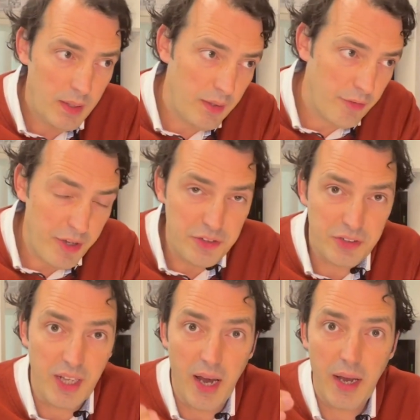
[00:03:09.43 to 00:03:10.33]

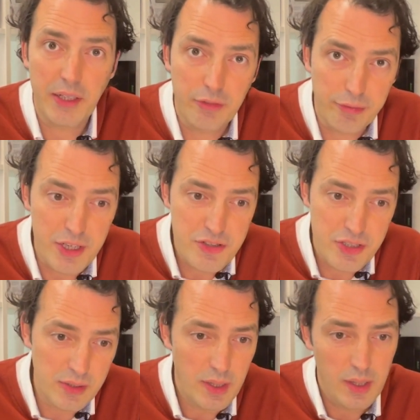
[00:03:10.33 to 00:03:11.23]
facing high
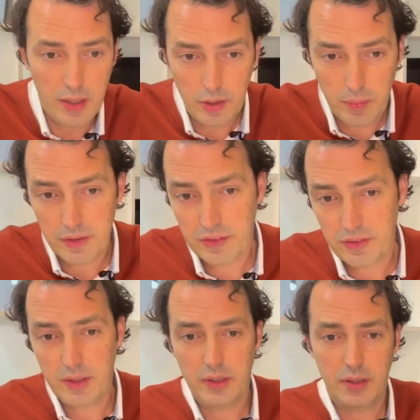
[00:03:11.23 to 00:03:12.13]
inflation across
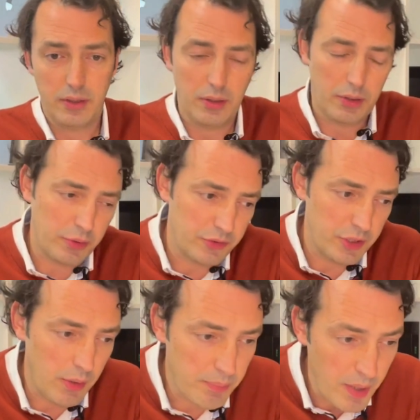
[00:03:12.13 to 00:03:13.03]

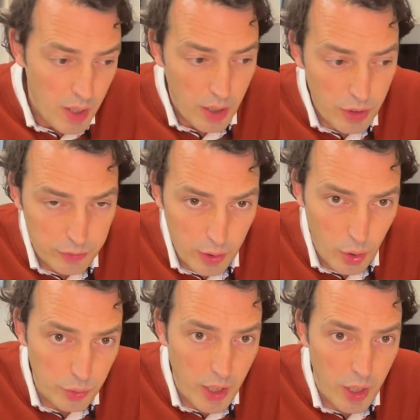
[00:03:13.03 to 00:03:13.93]
Europe. A
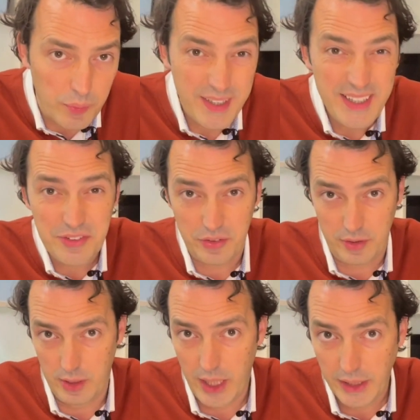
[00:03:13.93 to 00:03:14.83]
slowdown is
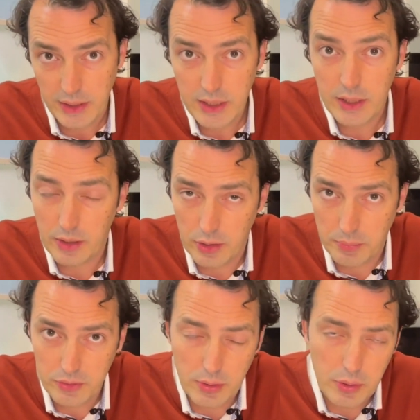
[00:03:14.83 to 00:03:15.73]
likely, economic
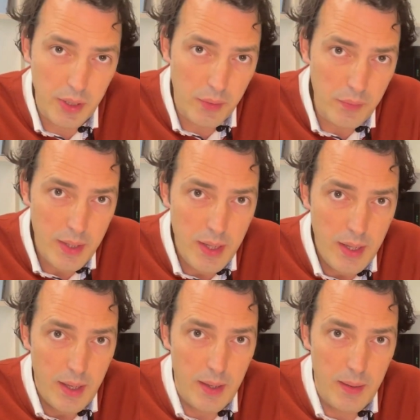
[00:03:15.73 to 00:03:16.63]
slowdown,
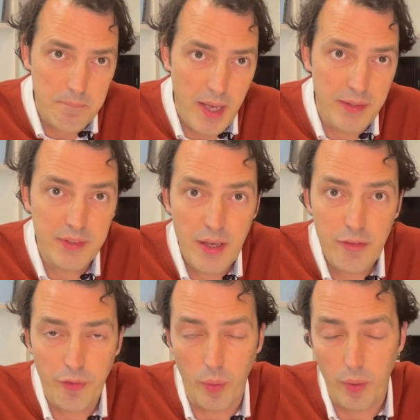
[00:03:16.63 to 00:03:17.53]
and
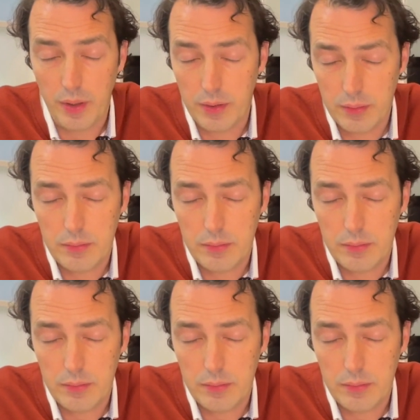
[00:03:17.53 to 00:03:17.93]
therefore